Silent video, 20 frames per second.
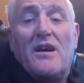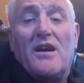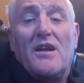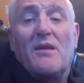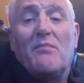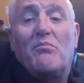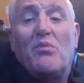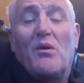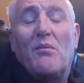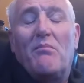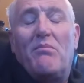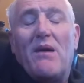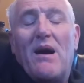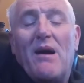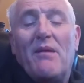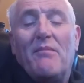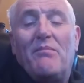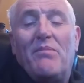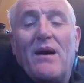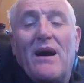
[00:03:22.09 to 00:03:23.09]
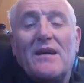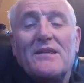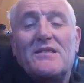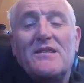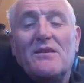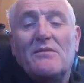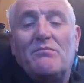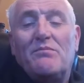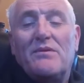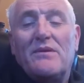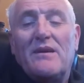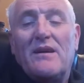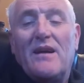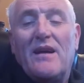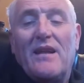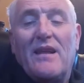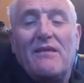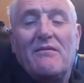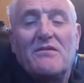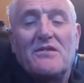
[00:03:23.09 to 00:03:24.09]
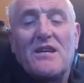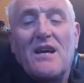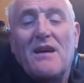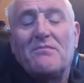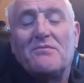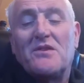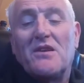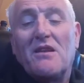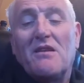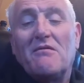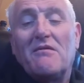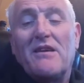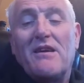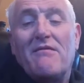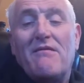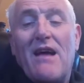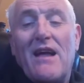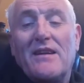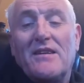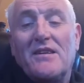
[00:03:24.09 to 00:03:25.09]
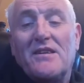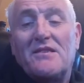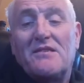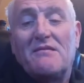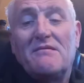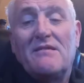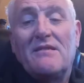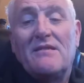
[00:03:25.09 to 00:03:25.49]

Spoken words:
and a pump out packed up, and it was absolutely horrendous.